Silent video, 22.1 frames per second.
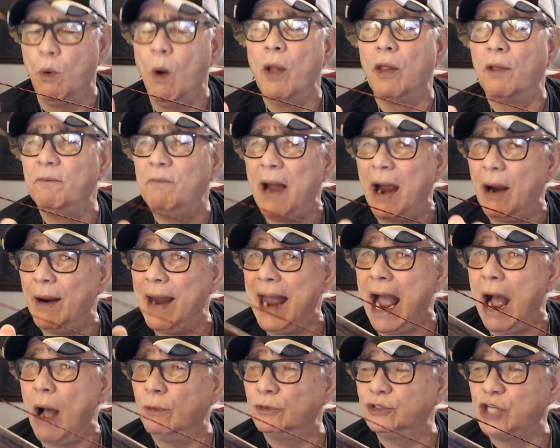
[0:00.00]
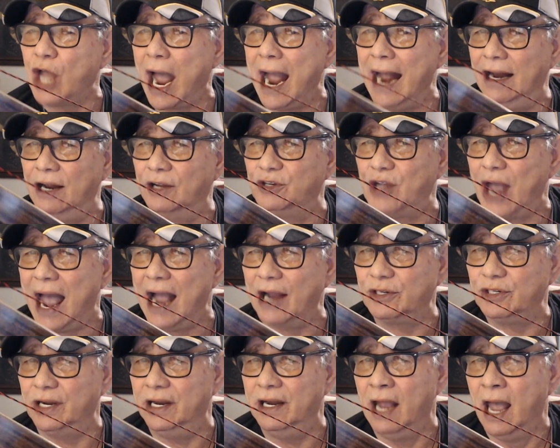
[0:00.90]
the very outside is
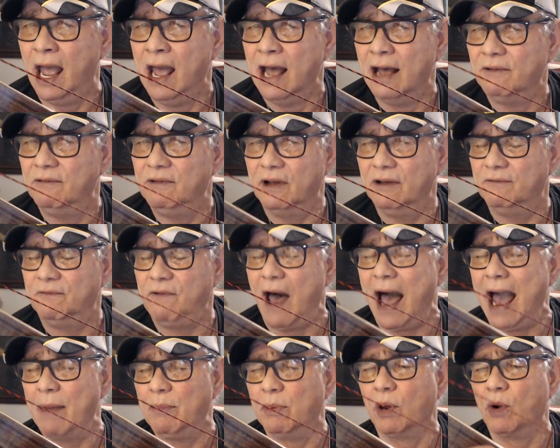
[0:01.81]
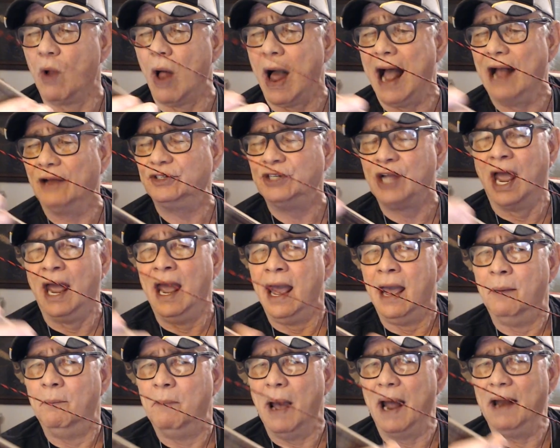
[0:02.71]
actually fiberglass,
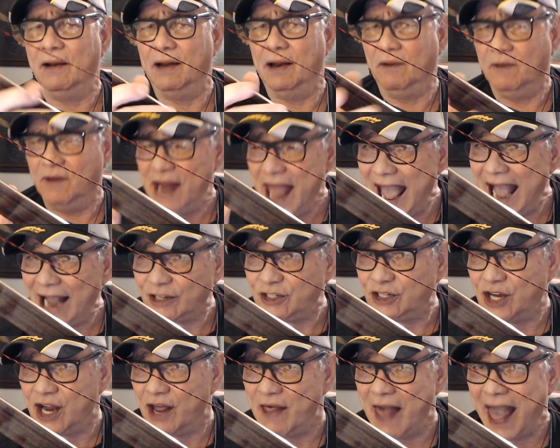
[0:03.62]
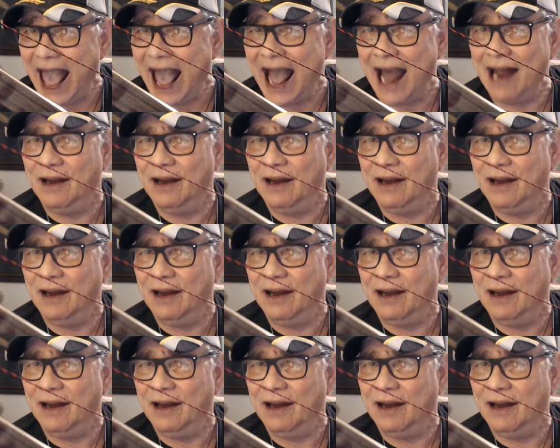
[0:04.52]
but next to that